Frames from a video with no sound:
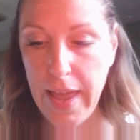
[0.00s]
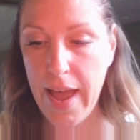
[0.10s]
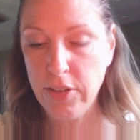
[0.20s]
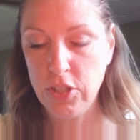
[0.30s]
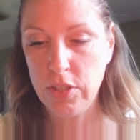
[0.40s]

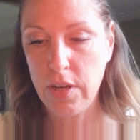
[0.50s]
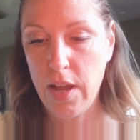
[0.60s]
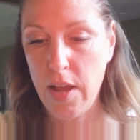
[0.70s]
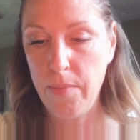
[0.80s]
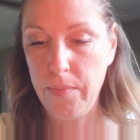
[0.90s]
lash
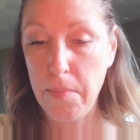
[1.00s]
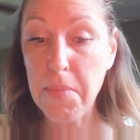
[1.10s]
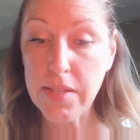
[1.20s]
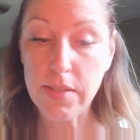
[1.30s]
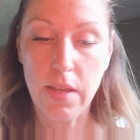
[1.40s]

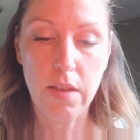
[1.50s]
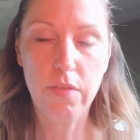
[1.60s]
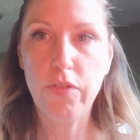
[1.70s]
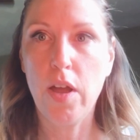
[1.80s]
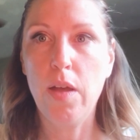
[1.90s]

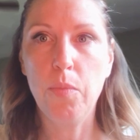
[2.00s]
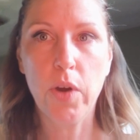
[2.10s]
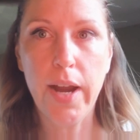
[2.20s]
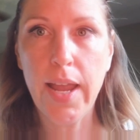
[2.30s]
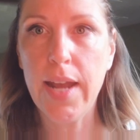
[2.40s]
missing from
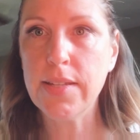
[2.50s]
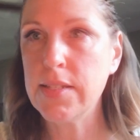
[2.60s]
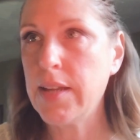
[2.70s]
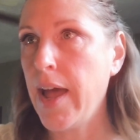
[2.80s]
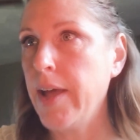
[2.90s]
where I had a
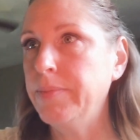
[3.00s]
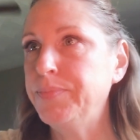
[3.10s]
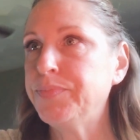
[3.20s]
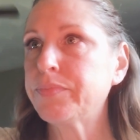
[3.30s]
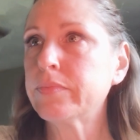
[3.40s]
sty,
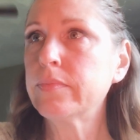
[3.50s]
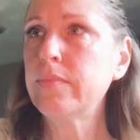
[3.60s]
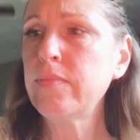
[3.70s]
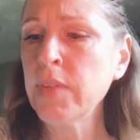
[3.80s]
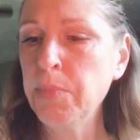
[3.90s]

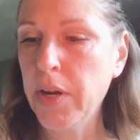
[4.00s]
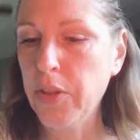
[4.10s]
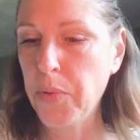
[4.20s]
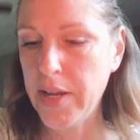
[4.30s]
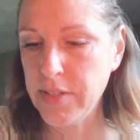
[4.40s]
but
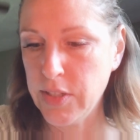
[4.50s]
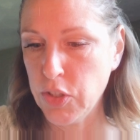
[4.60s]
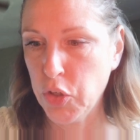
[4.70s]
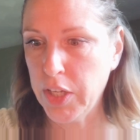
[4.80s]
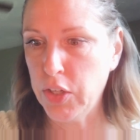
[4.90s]
otherwise
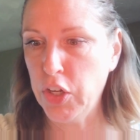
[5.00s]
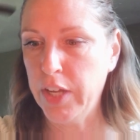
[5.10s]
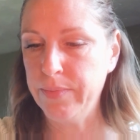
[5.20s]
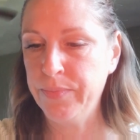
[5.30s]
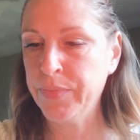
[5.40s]
it's looking
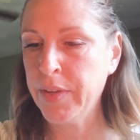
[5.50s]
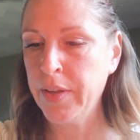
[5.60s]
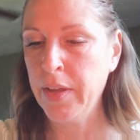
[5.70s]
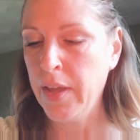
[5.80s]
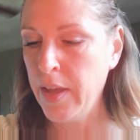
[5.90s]
good.
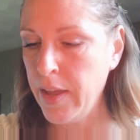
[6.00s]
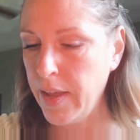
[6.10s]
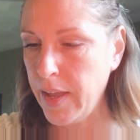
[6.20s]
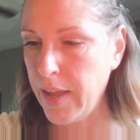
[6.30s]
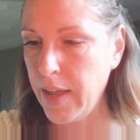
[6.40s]

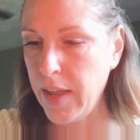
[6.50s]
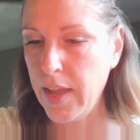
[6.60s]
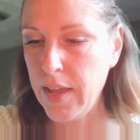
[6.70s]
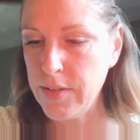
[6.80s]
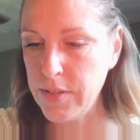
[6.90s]

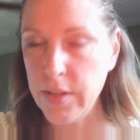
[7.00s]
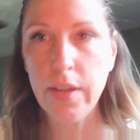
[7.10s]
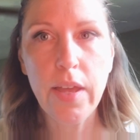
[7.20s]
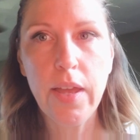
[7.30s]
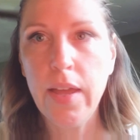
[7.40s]
And
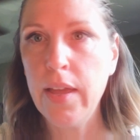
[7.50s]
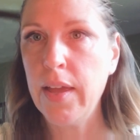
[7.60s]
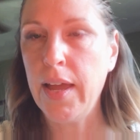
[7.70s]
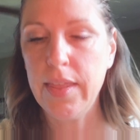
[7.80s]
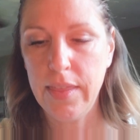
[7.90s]

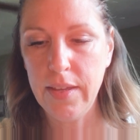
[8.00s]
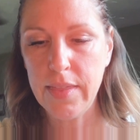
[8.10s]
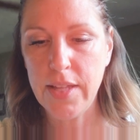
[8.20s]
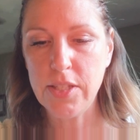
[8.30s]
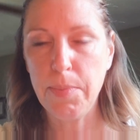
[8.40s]
I think
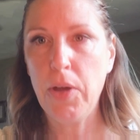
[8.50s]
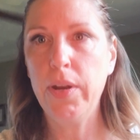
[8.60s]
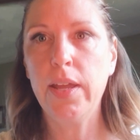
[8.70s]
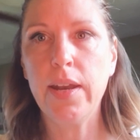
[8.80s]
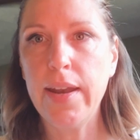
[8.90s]
that's
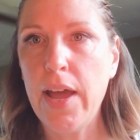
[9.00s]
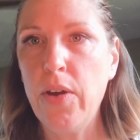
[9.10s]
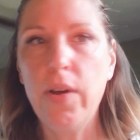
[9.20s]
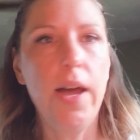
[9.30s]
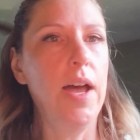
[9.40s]
about it.
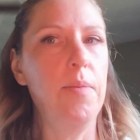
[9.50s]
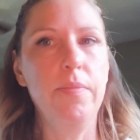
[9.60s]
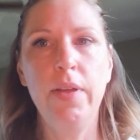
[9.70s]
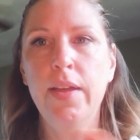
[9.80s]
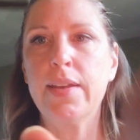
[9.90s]

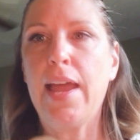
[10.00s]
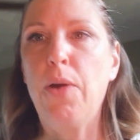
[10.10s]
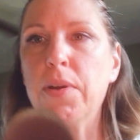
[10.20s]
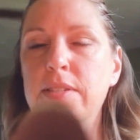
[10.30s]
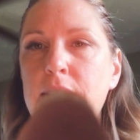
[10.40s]
Now,
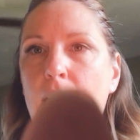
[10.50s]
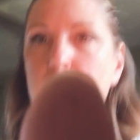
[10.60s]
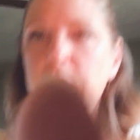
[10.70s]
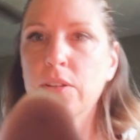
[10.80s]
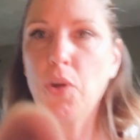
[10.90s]
now is
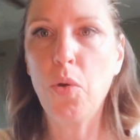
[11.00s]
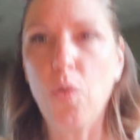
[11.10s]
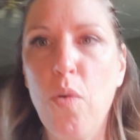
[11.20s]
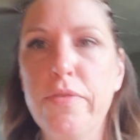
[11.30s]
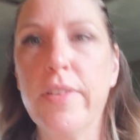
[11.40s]
time to go
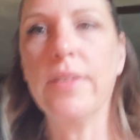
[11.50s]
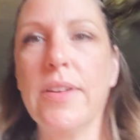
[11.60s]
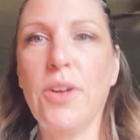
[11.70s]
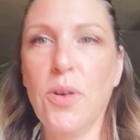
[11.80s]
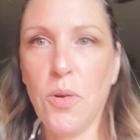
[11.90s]

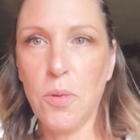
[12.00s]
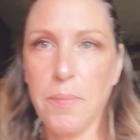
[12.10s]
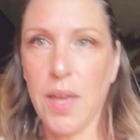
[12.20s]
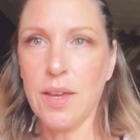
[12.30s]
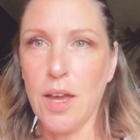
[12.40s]
over your whole
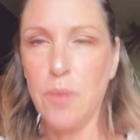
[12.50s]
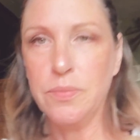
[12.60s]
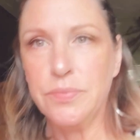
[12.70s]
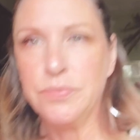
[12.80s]
makeup.